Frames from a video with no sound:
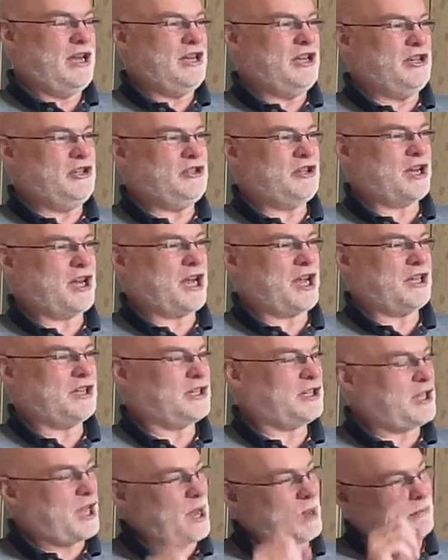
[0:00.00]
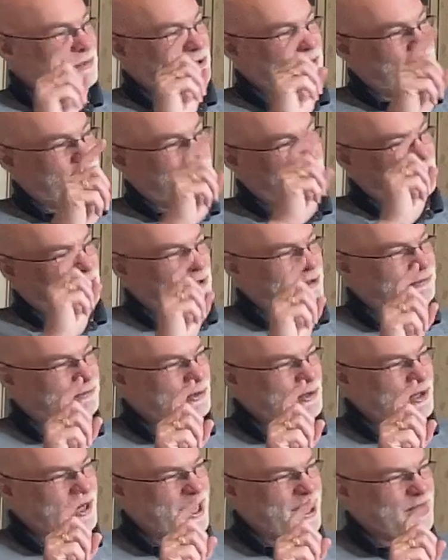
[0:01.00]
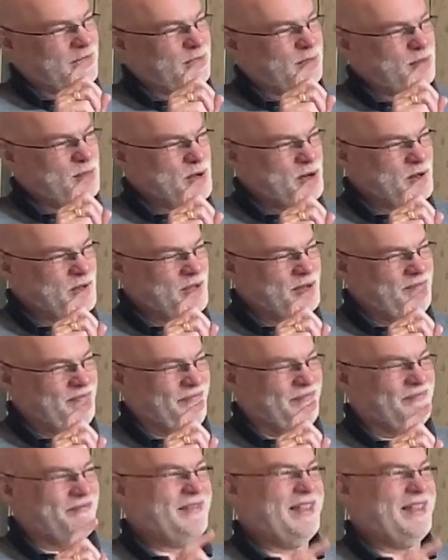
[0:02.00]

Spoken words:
is you can't tap somebody on the forehead to mute them.